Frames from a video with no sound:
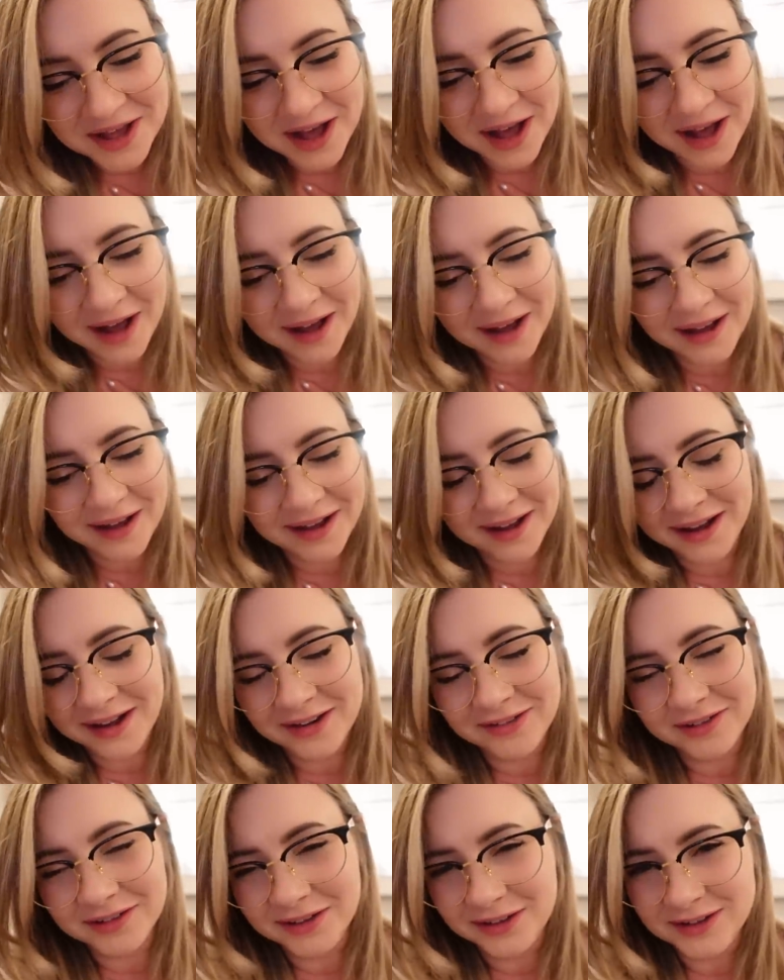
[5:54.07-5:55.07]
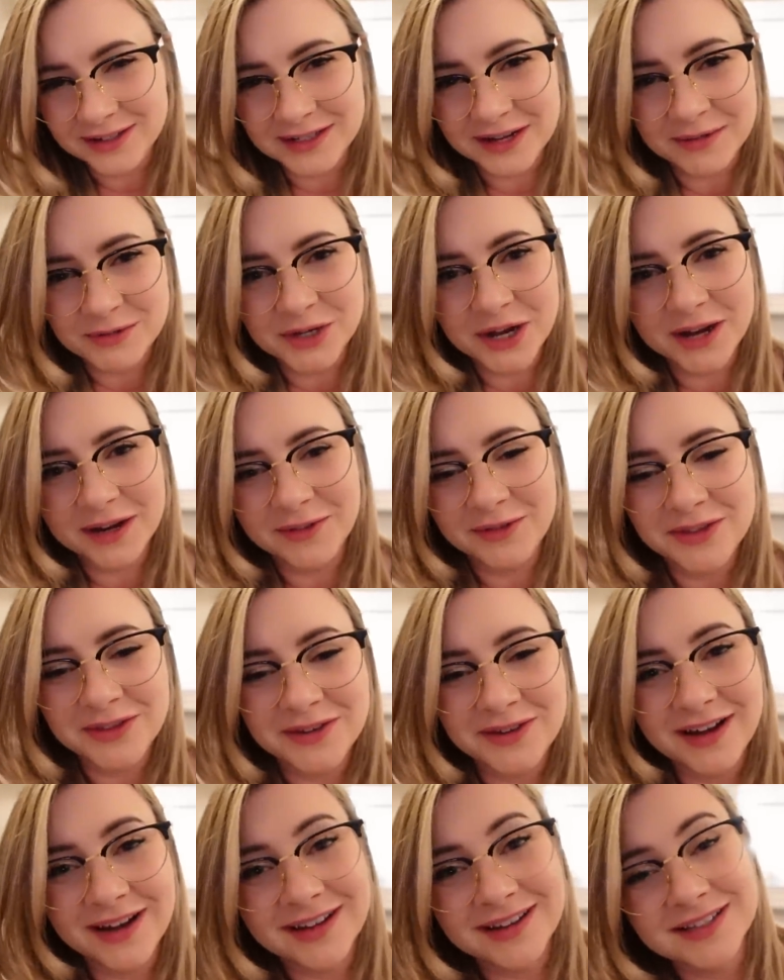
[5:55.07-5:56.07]
I had a really good time chatting with
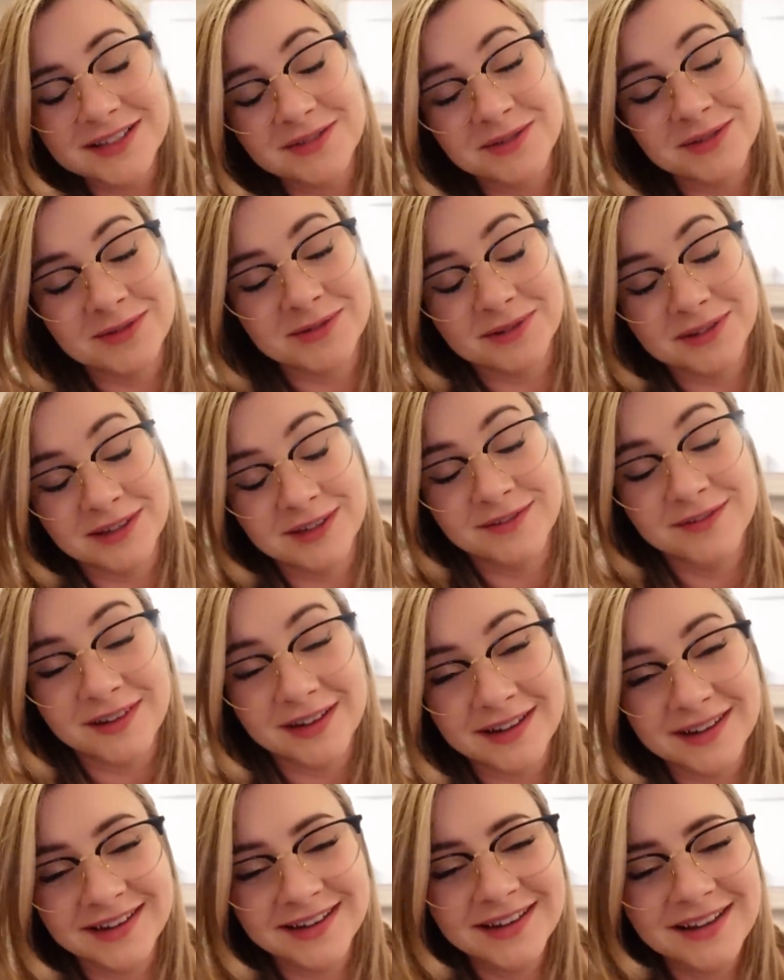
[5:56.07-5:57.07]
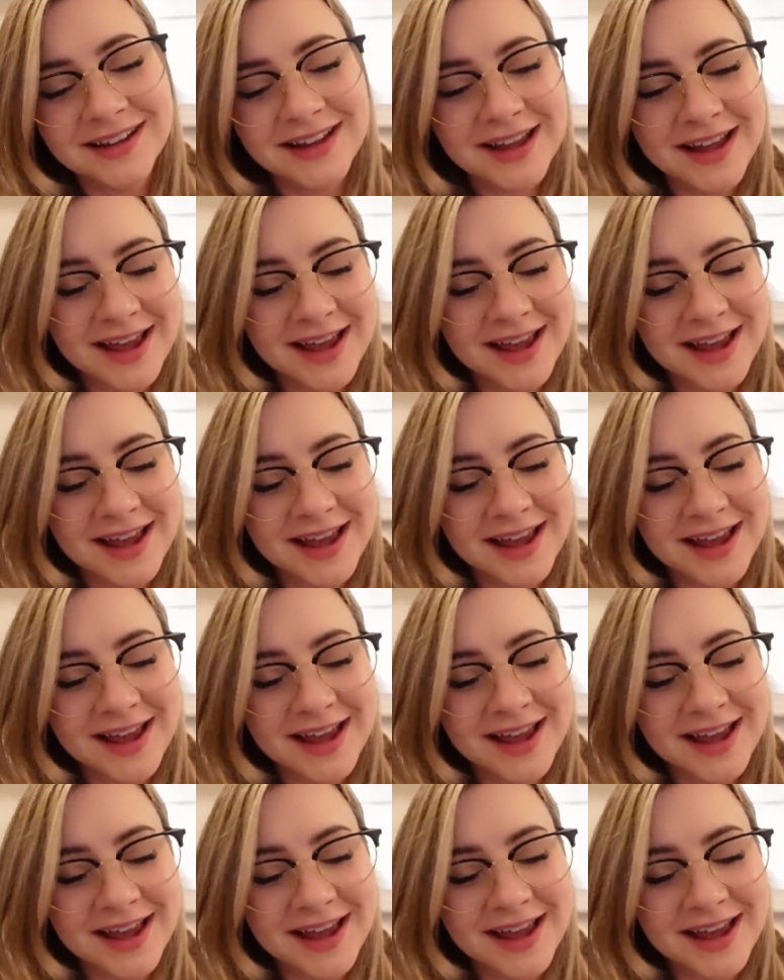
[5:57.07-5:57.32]
you guys. It was really fun.